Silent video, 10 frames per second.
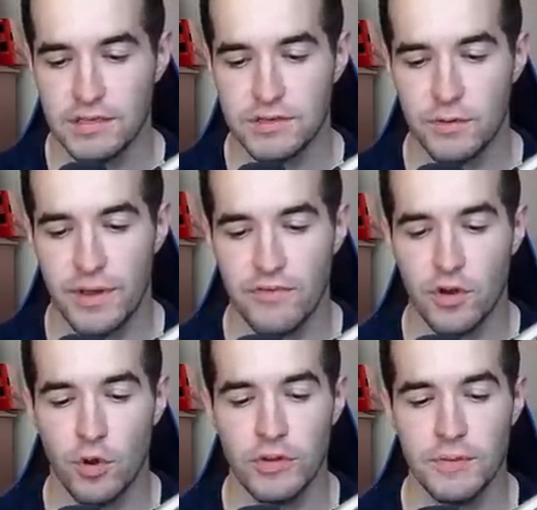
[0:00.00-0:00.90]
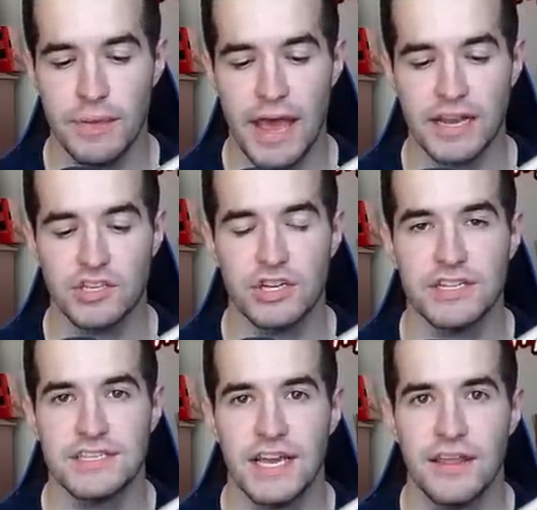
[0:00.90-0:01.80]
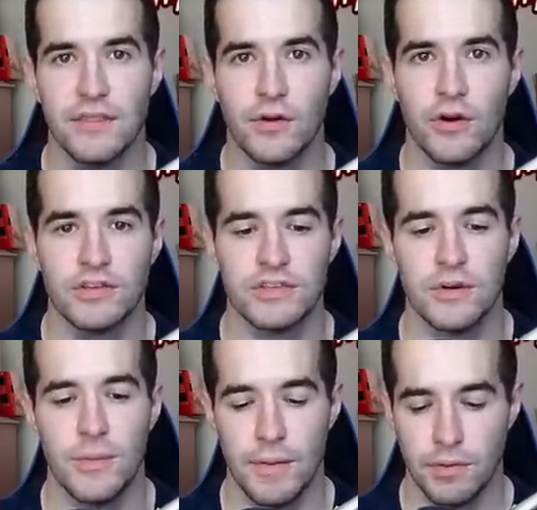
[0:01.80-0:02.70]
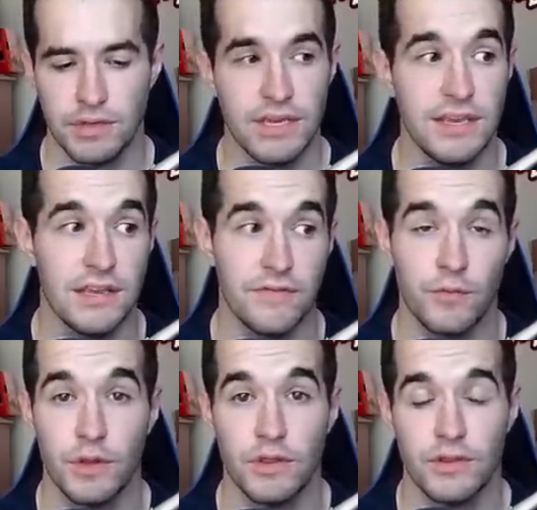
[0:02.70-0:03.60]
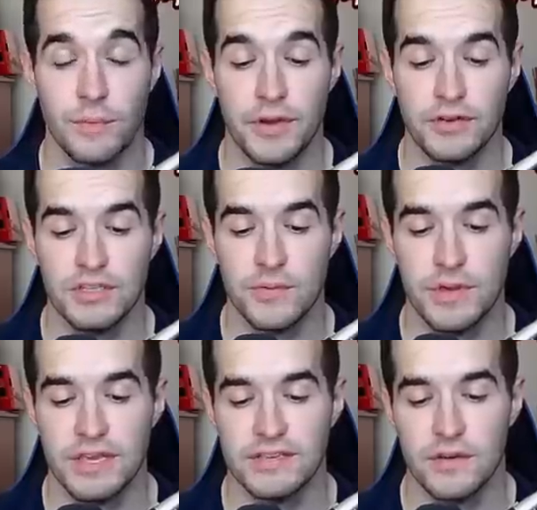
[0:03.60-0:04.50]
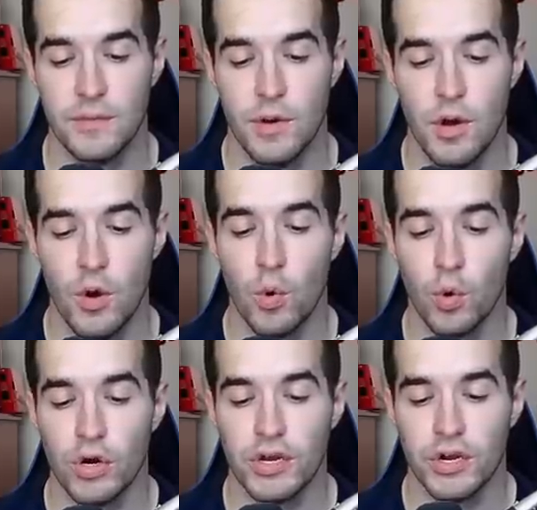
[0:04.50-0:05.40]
So we have a golden package, and inside there are some, I believe, well, appears to be some Orica